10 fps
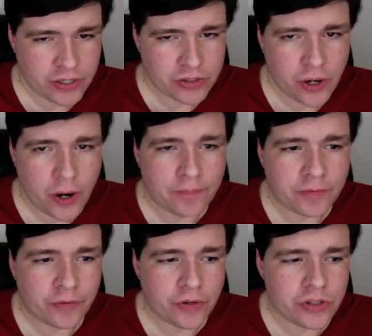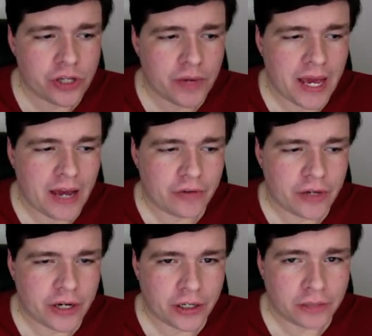So, the first thing we have
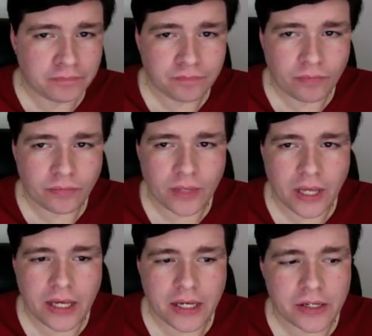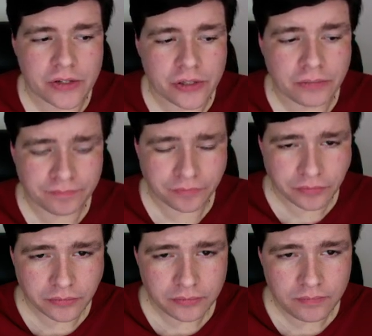here is
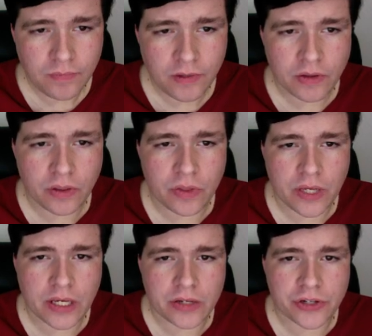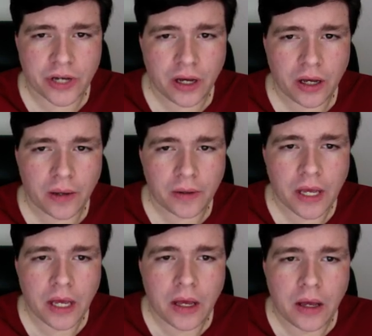these
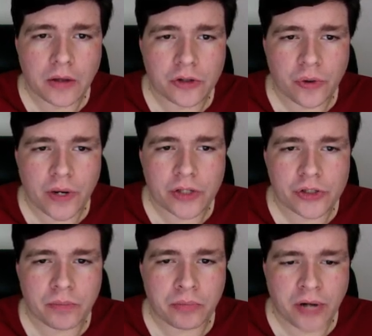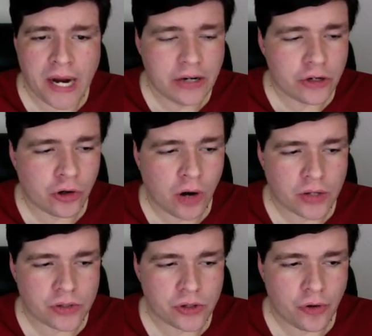Zoids brand
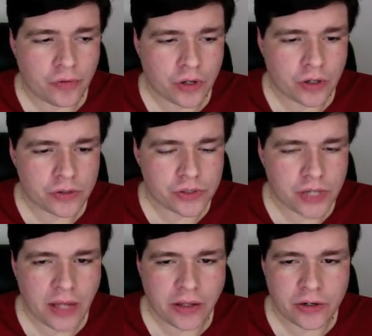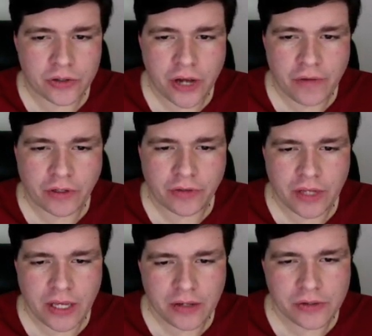crossovers, and there are several of
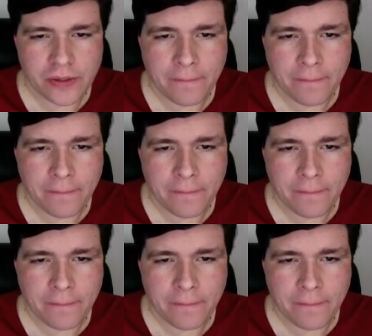these,